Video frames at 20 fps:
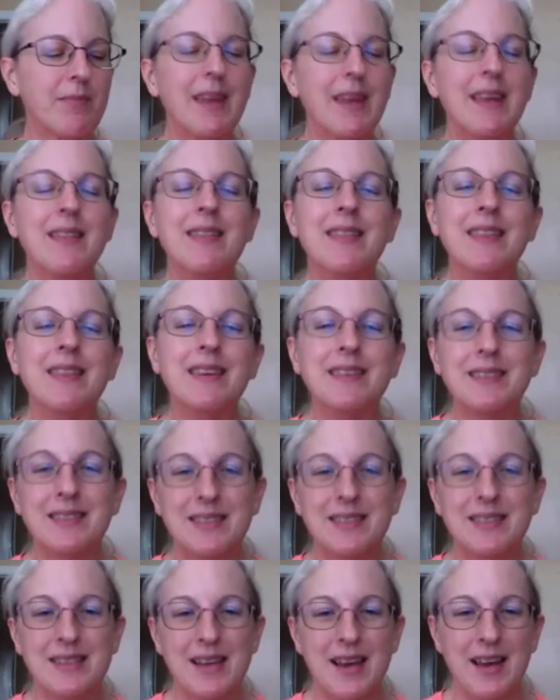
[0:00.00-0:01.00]
and
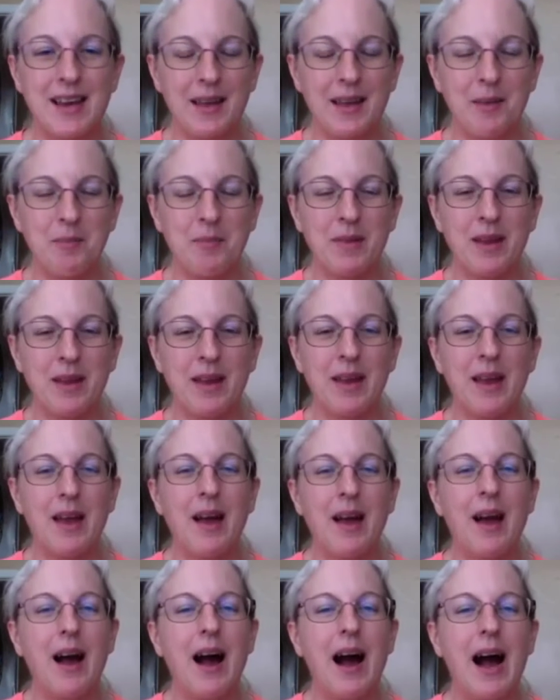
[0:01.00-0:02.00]
this time
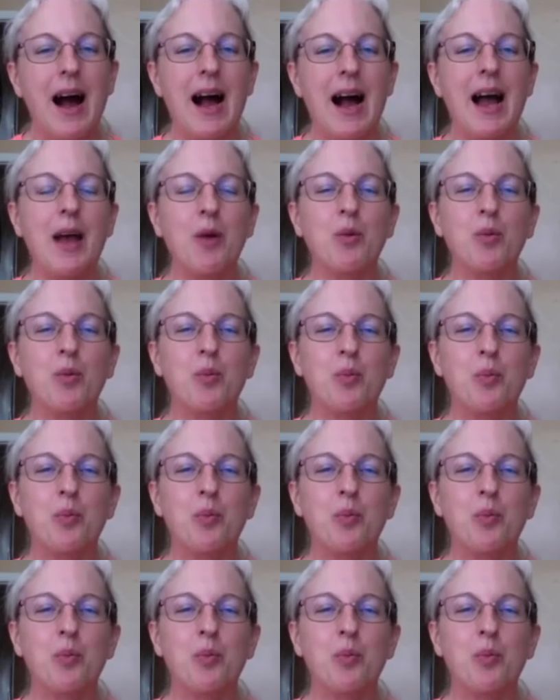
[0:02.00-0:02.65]
i